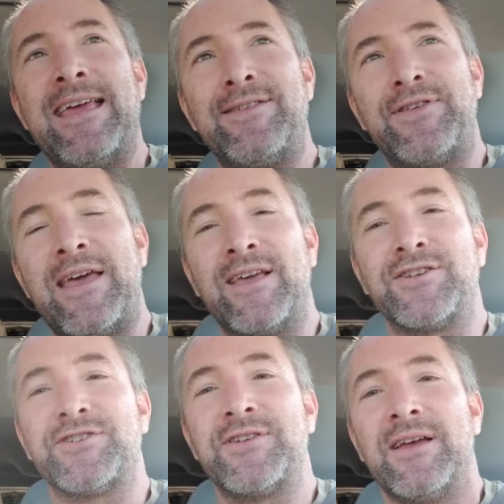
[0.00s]
he
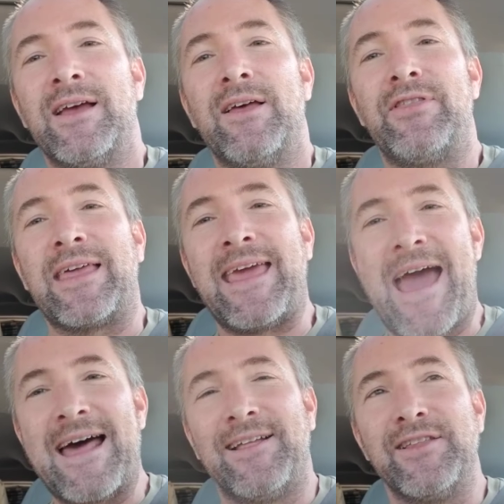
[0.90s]
thinks the
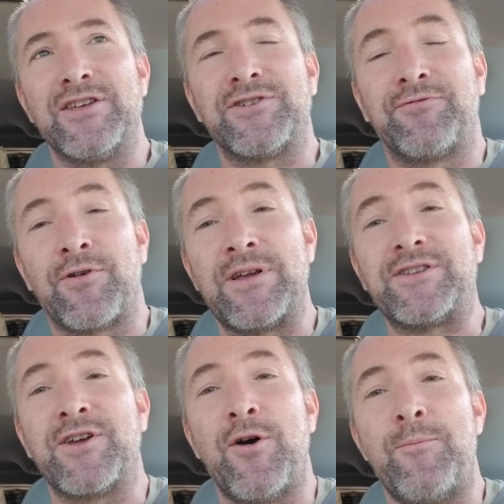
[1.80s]
catalyst for it to go